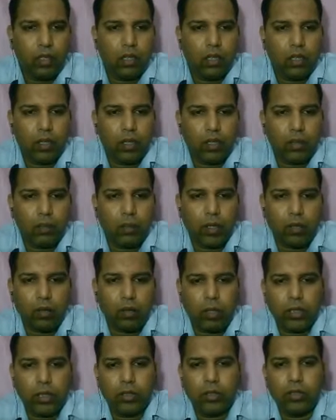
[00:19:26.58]
The
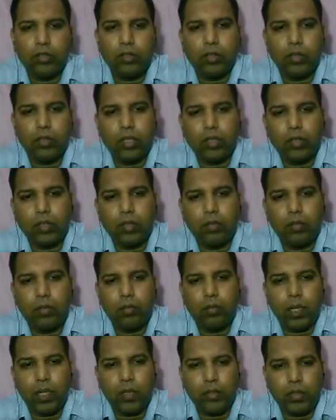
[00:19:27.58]
precautions associated with
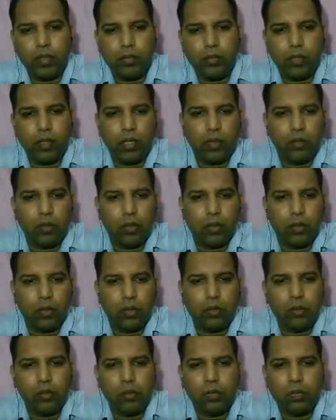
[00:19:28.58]
biosafety level
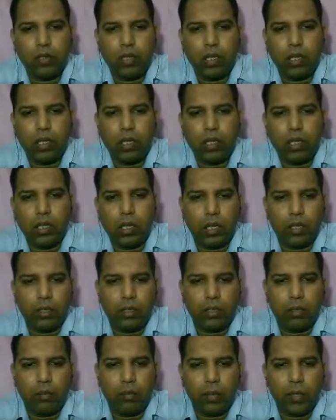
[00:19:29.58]
2 are
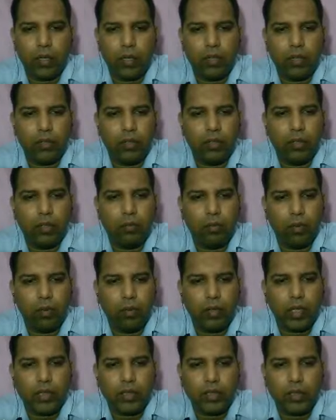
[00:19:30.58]
comparatively more
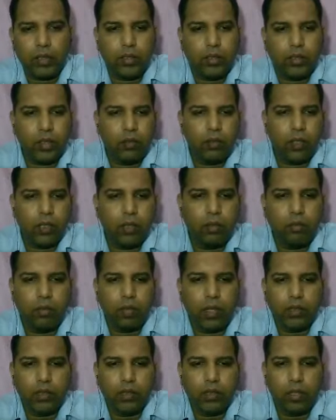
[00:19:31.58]
extensive than
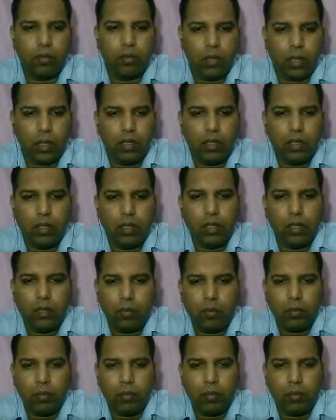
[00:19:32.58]
BSL-1,
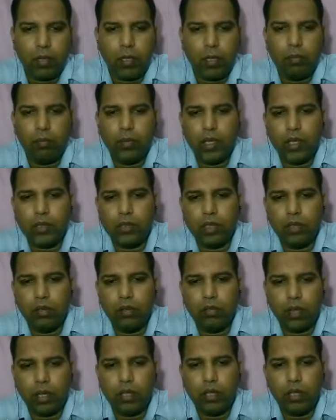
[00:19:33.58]
but
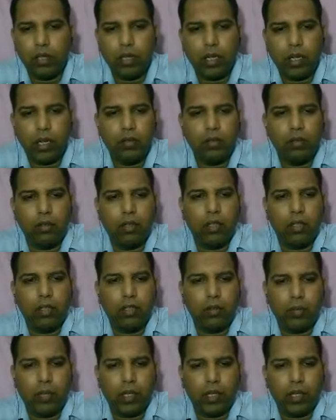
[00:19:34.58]
BSL-1 and
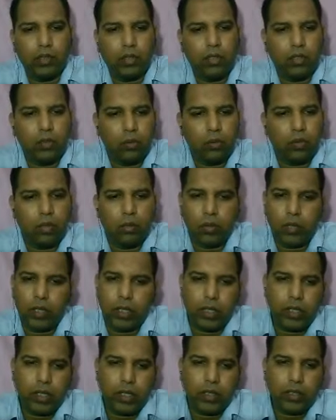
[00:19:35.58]
BSL-2
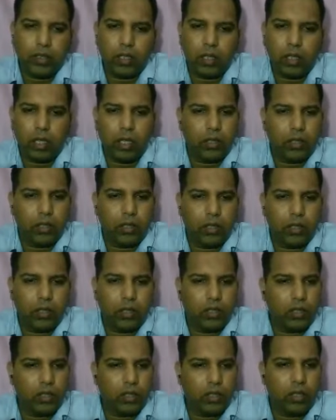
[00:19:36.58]
laboratories are
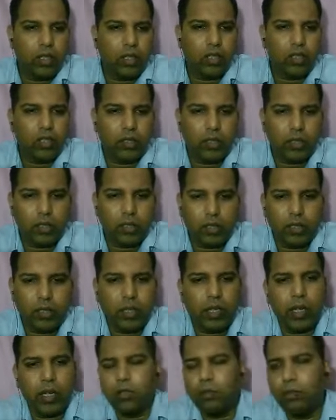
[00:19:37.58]
generally considered
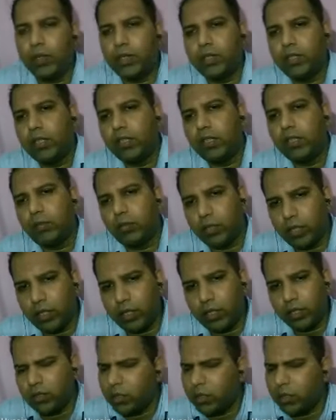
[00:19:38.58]
as basic laboratories.